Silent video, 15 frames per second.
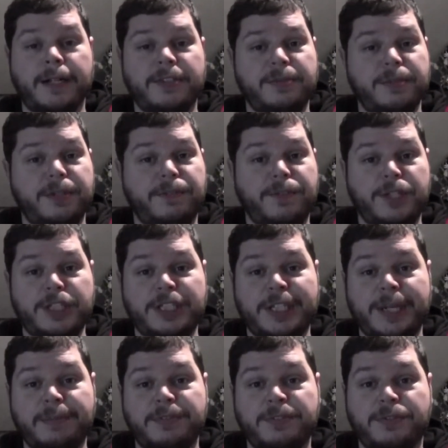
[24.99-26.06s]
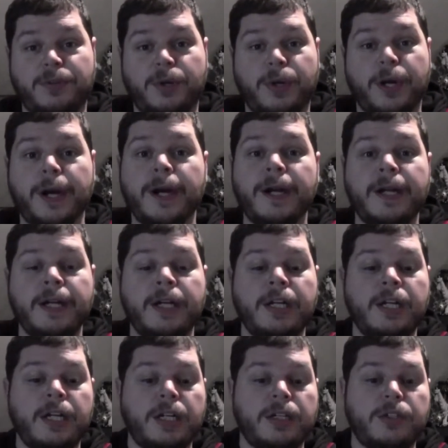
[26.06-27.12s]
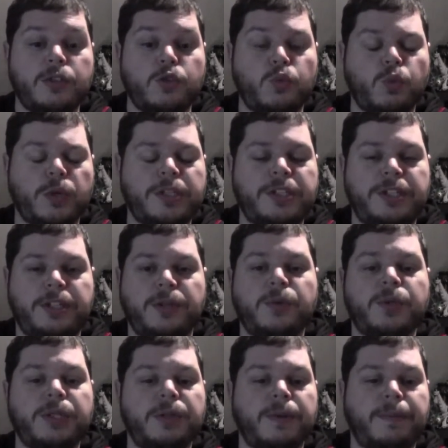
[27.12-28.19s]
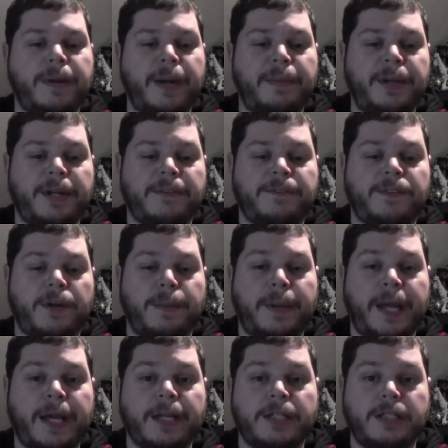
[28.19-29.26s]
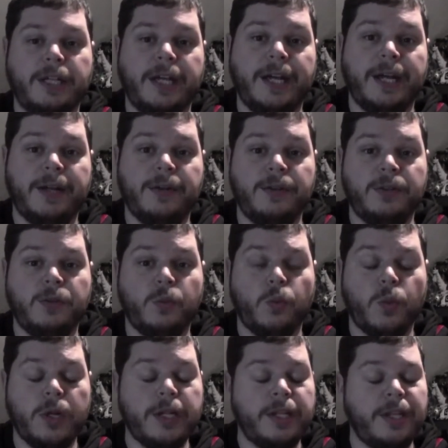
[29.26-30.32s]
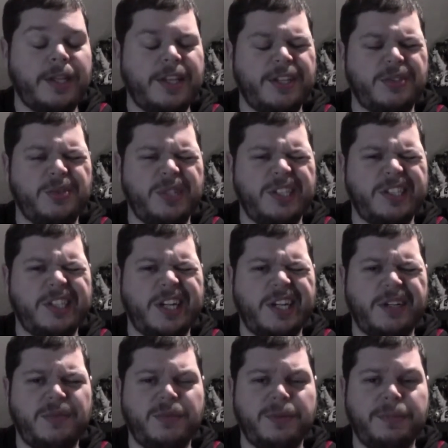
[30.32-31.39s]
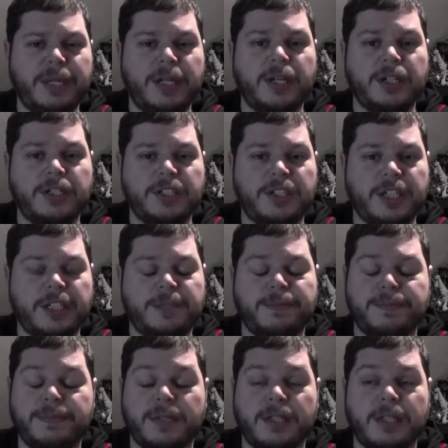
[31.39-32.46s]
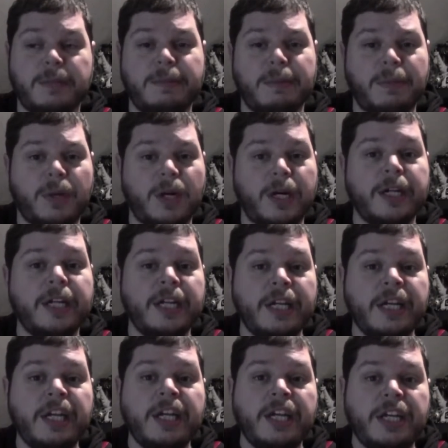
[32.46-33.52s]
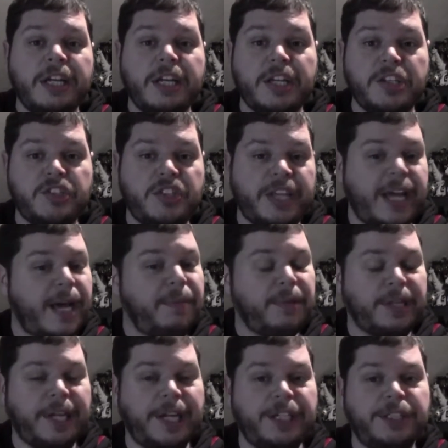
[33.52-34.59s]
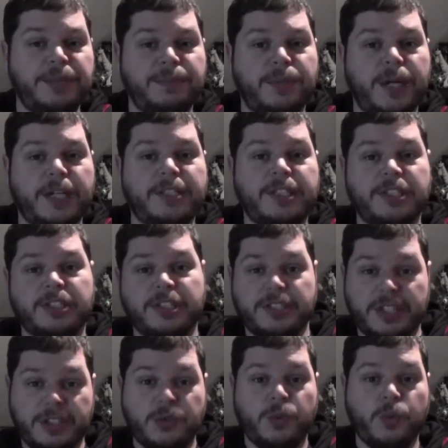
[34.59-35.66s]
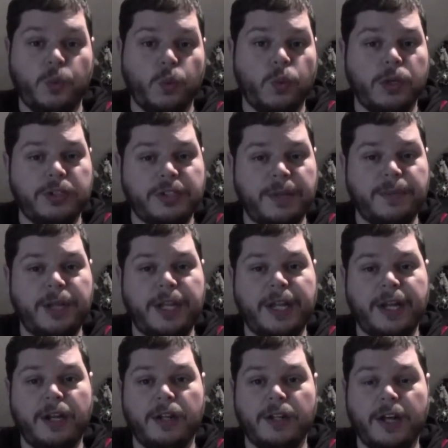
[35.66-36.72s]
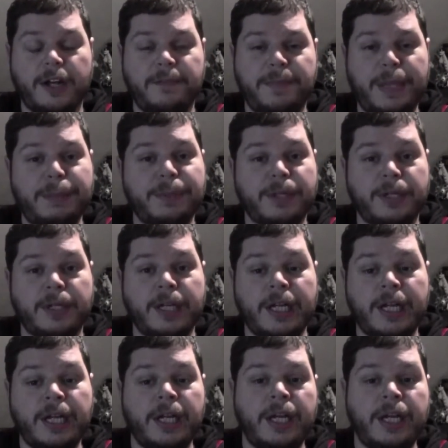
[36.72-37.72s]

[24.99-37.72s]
some of the first steps for what to do when you were prepping for a panel, and one of the things we decided would be good to touch a little bit more on is the application process, because that's something that a lot of people